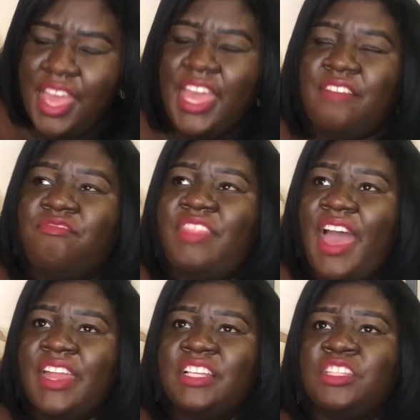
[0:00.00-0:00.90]
If
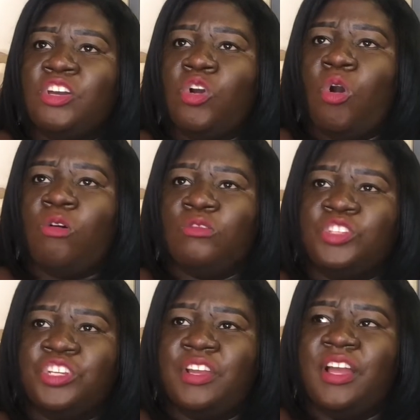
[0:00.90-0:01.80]
that is the
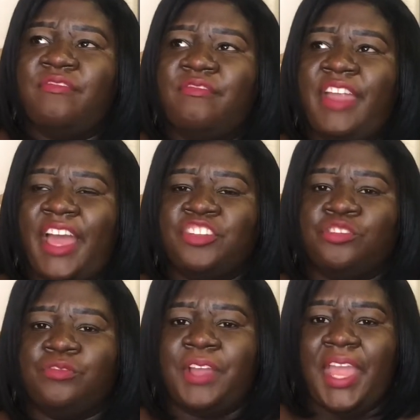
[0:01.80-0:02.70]
culture of
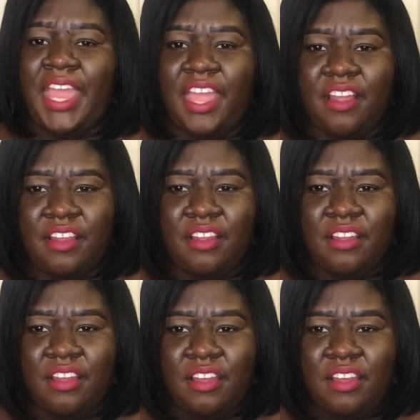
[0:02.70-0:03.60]
natural hair,
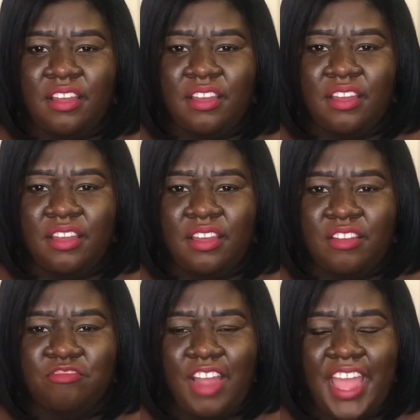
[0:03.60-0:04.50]

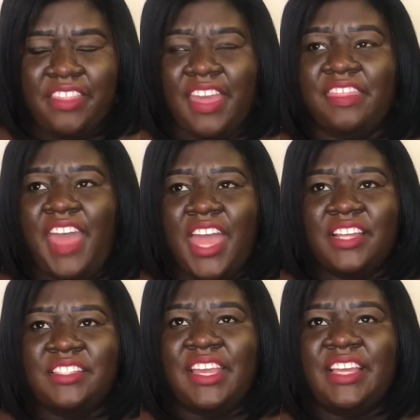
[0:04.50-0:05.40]
right? Like
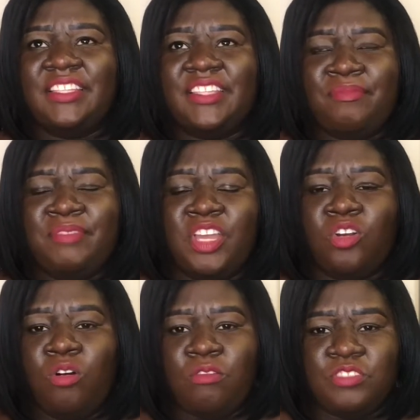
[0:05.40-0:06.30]
that is the
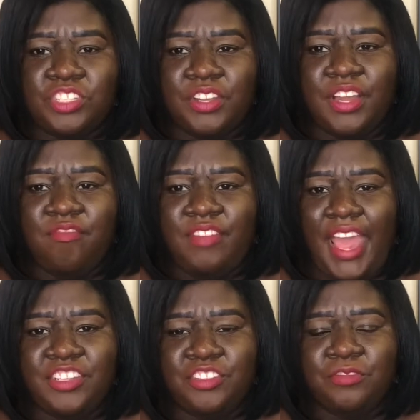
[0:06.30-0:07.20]
accepted culture of
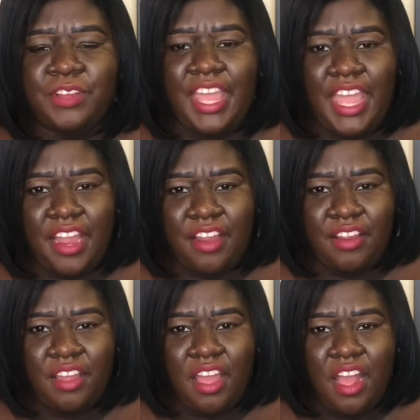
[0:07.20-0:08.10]
natural
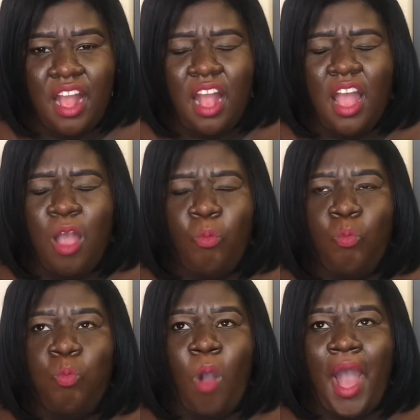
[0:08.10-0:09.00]
hair
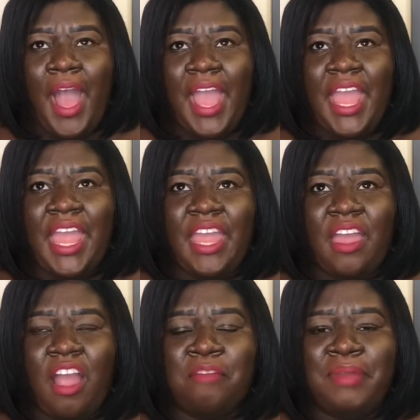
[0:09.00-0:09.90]

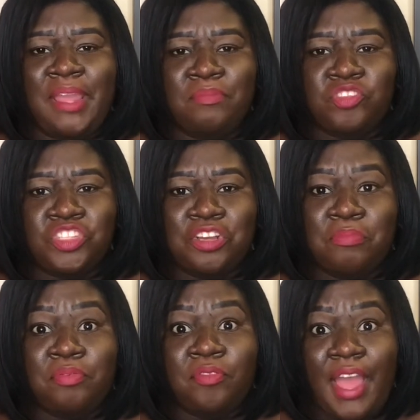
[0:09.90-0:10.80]
why are people
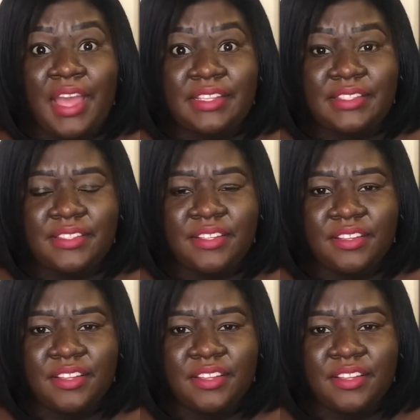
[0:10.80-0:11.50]
so pressed